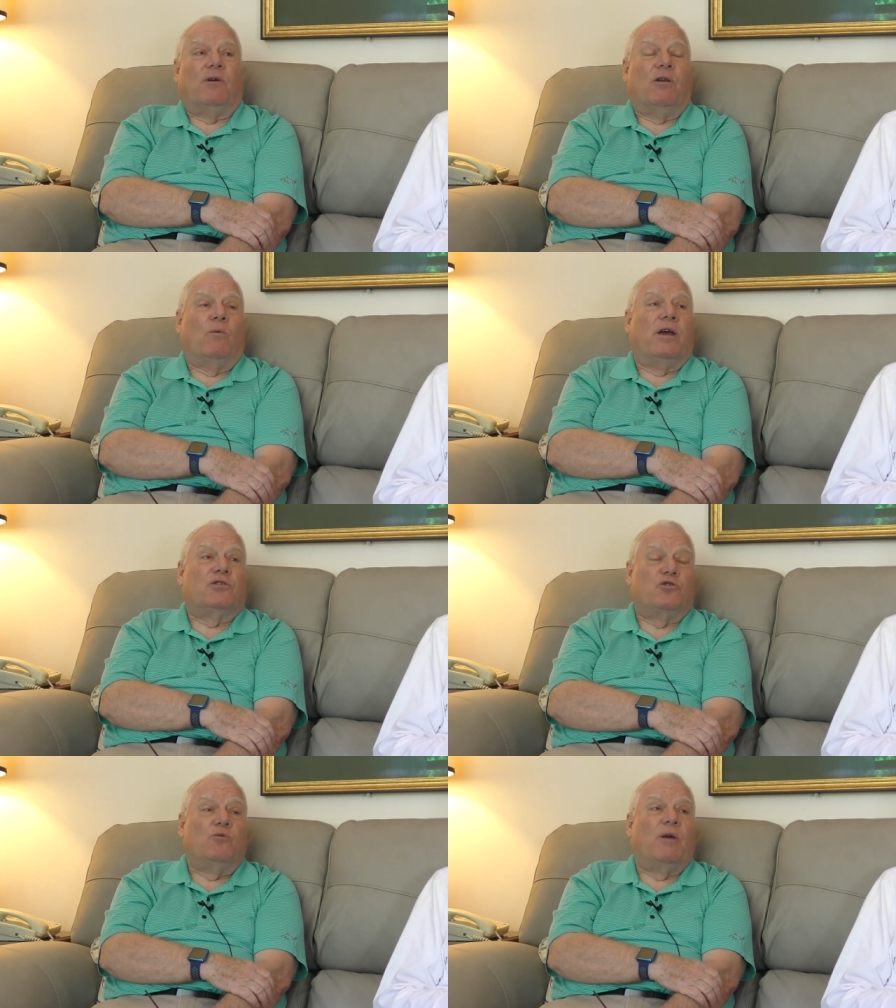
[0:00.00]
And we
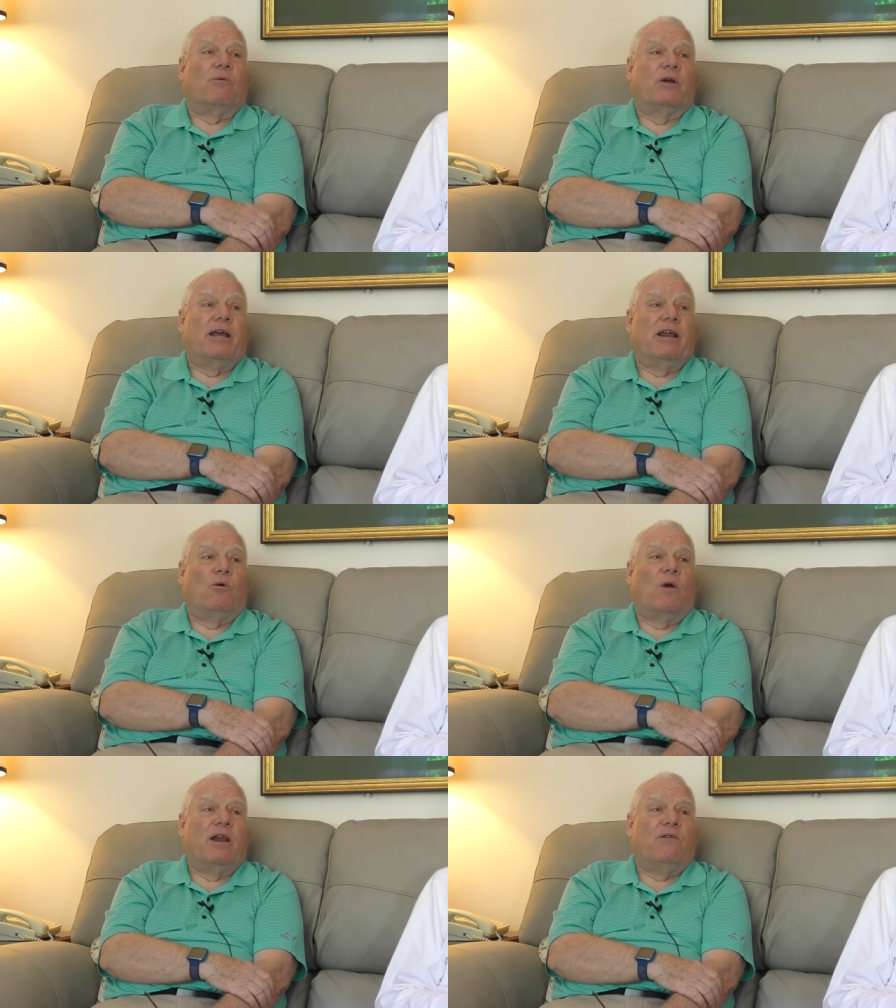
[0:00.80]
assumed they were getting
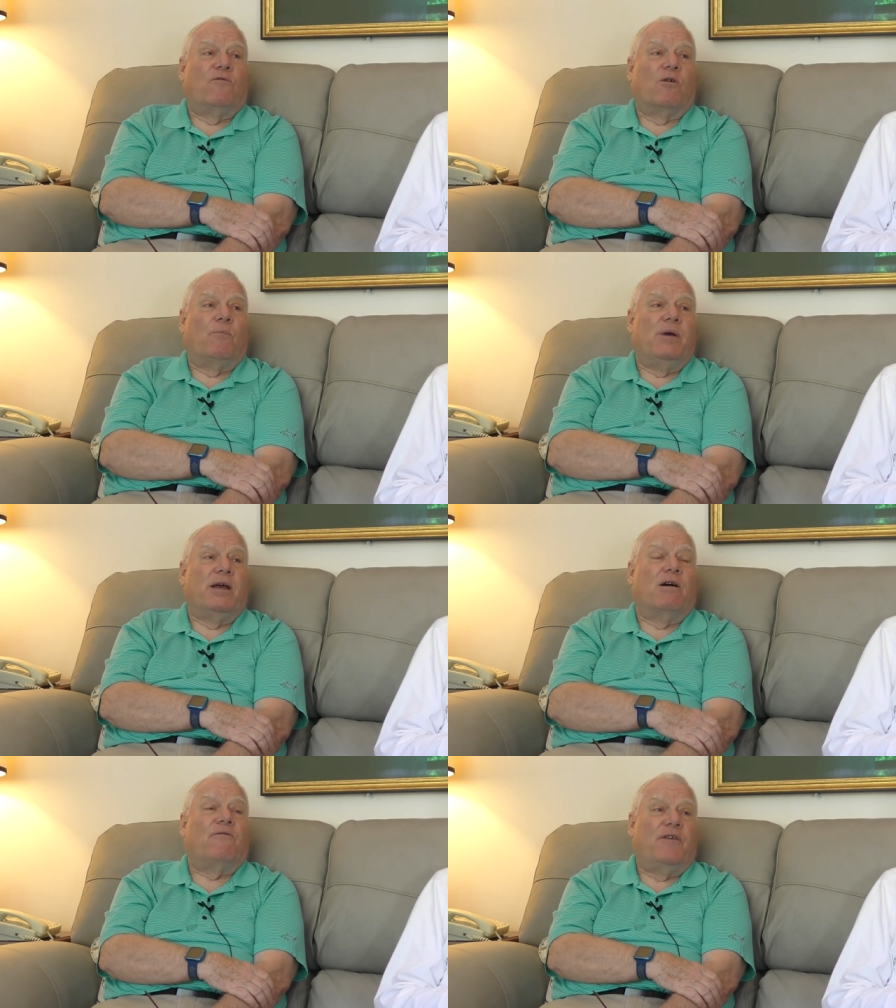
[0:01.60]
ready for a
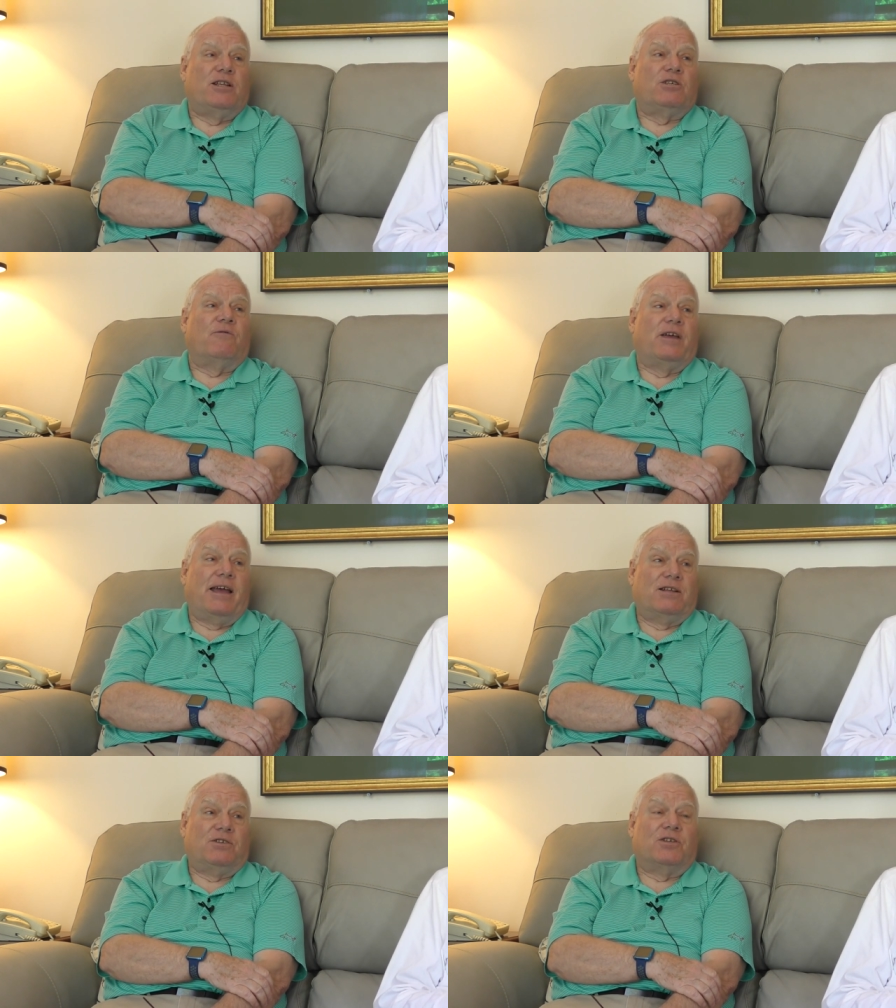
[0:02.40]
big offensive
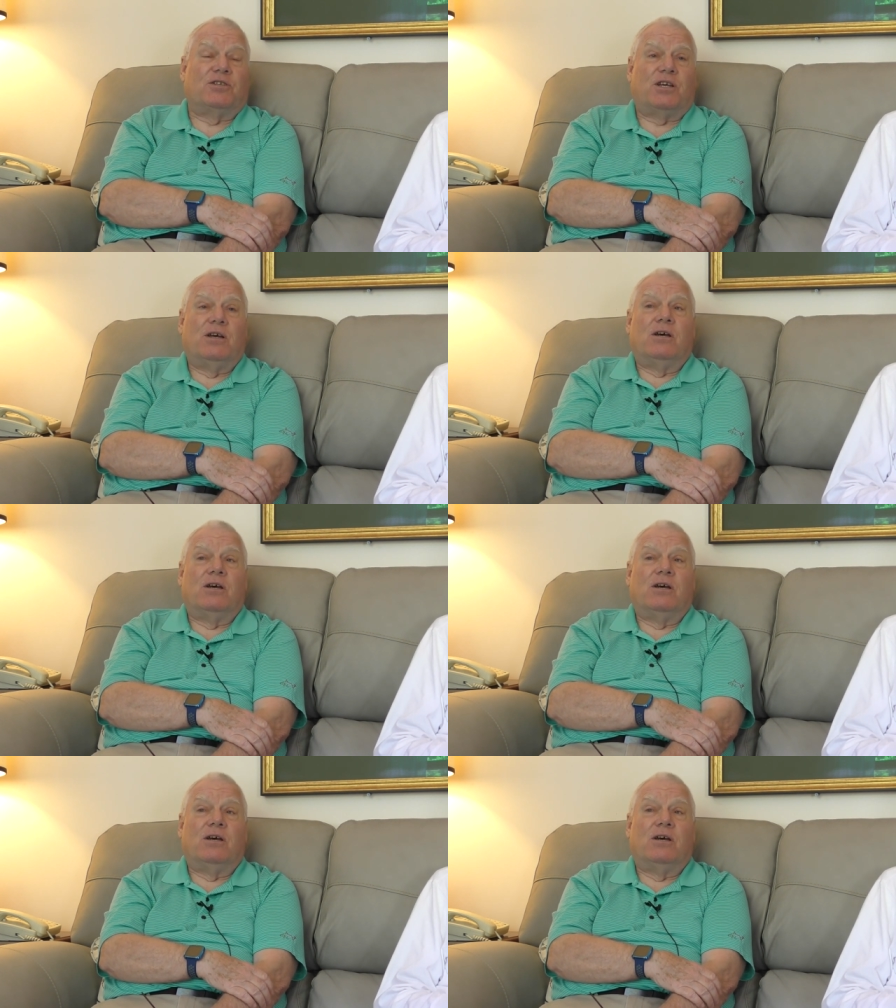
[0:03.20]
against us,